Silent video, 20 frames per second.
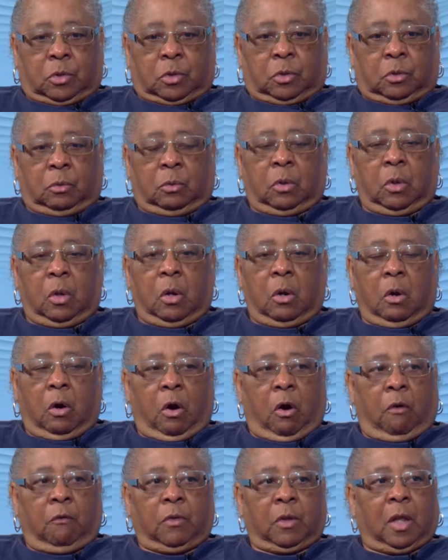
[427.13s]
to
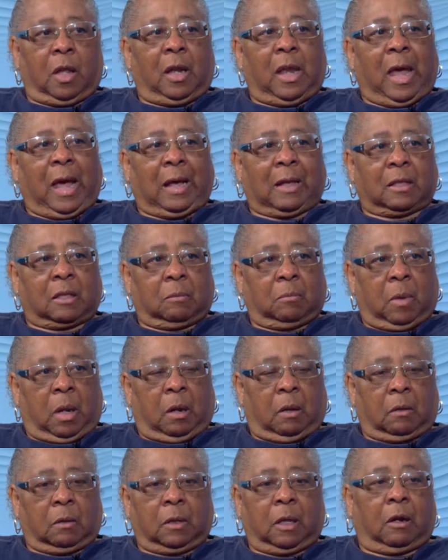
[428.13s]
over the last
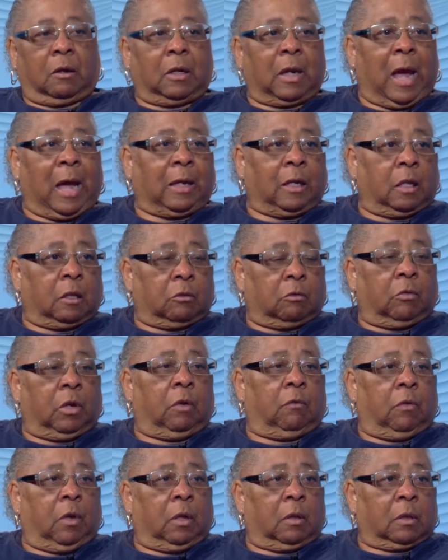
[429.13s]
month, there are
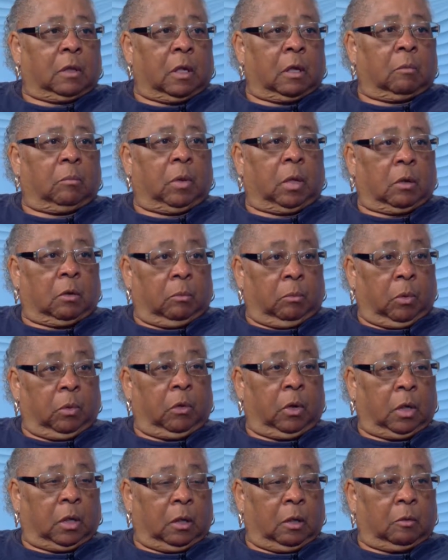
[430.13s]
93 resettlement
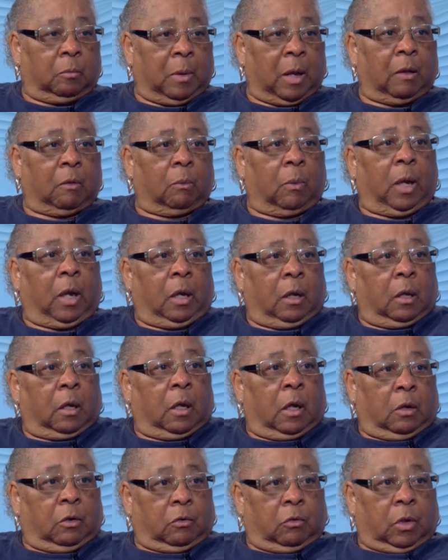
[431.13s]
communities, by the way, in the country.